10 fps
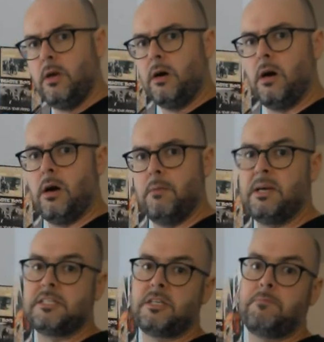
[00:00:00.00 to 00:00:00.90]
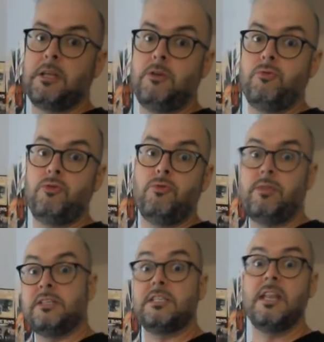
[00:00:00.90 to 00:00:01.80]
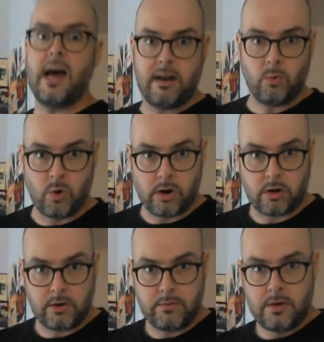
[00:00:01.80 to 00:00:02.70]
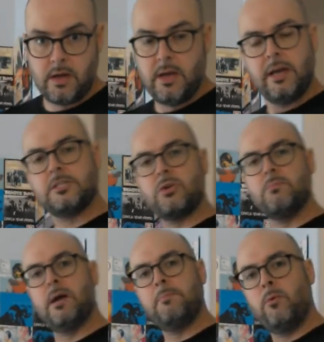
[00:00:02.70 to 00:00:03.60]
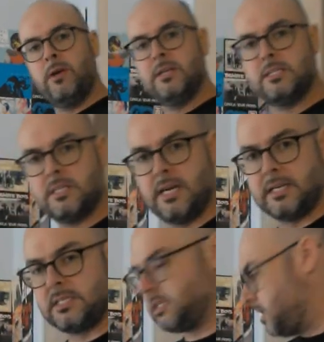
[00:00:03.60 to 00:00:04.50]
Um, as something you do that's not work. And so my point is this: is